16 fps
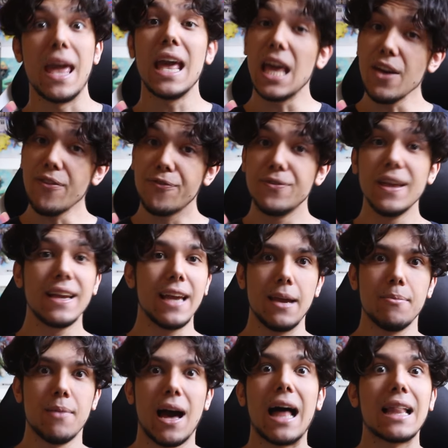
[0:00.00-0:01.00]
if the
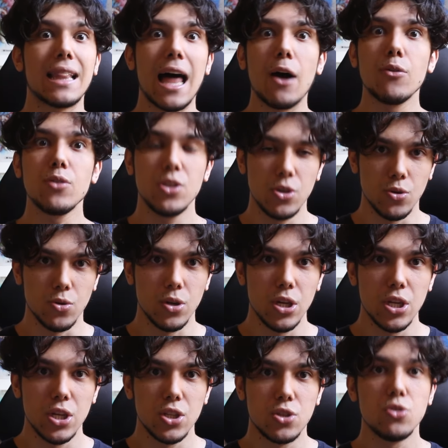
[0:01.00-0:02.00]
game allows you
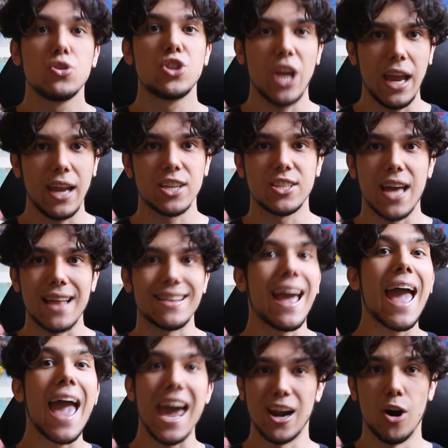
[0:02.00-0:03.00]
to change that at